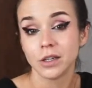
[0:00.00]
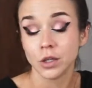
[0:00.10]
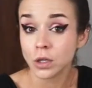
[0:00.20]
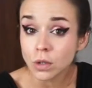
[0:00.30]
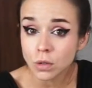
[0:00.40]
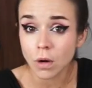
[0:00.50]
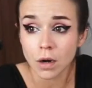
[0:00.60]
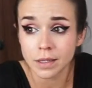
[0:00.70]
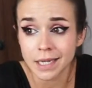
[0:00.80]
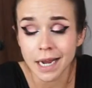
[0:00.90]
You are
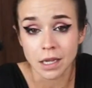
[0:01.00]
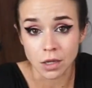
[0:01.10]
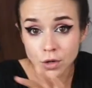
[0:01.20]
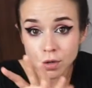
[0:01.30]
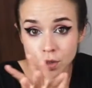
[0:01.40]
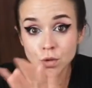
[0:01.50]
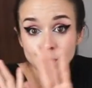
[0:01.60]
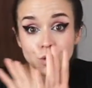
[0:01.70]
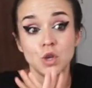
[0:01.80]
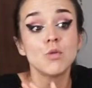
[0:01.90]
the techie.
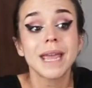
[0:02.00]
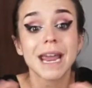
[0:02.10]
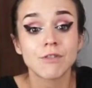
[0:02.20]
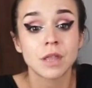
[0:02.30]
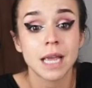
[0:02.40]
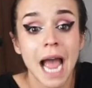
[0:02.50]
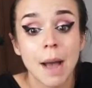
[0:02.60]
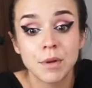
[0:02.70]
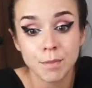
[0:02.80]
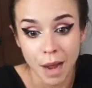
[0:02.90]
You make everything
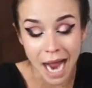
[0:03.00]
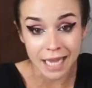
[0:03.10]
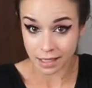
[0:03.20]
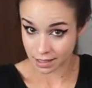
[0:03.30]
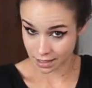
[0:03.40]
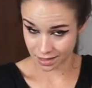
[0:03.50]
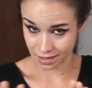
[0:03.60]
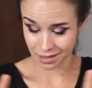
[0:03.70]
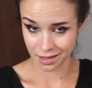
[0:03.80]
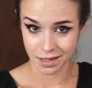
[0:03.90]
happen behind the
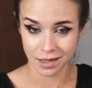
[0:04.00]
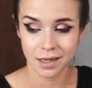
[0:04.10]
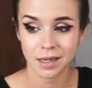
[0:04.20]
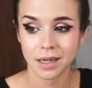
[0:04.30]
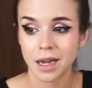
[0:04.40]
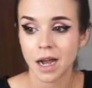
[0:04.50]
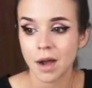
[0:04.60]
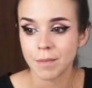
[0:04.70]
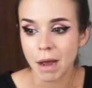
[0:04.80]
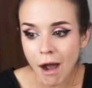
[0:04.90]
scenes.
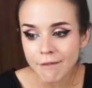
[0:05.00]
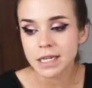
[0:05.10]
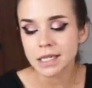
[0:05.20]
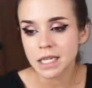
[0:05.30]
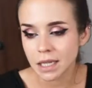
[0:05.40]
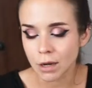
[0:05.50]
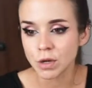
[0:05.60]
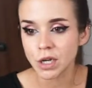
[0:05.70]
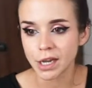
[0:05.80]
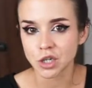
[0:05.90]
Now, obviously,
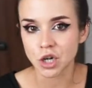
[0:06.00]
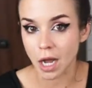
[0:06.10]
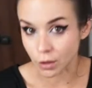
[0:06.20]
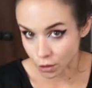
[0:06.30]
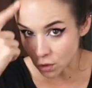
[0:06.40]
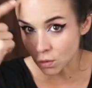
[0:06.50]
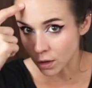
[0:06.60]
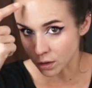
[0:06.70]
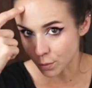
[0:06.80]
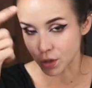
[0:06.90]
when you get to trial, you
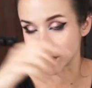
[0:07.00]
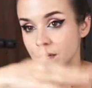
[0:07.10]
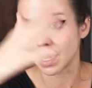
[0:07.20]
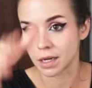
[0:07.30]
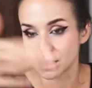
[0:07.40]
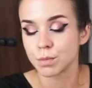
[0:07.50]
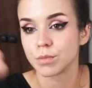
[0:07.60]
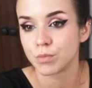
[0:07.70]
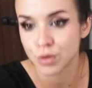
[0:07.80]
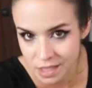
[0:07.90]
are the person that is
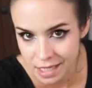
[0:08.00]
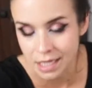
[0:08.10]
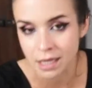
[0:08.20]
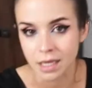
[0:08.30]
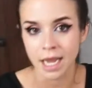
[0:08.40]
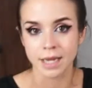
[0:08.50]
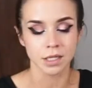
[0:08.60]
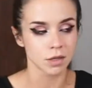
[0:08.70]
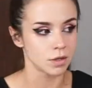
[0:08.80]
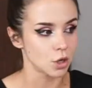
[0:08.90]
presenting the
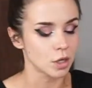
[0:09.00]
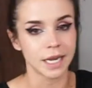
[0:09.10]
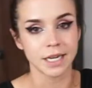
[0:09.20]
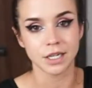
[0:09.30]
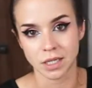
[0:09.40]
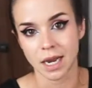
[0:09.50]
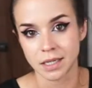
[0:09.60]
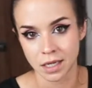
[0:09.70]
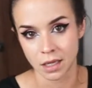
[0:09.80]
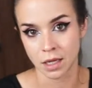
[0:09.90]
case, and your client's just kind of
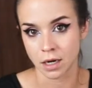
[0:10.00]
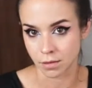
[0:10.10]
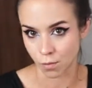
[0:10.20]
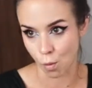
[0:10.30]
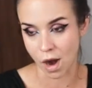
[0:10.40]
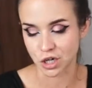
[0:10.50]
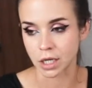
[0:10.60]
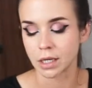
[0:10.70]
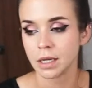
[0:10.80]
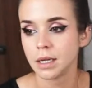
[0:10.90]
sitting there watching.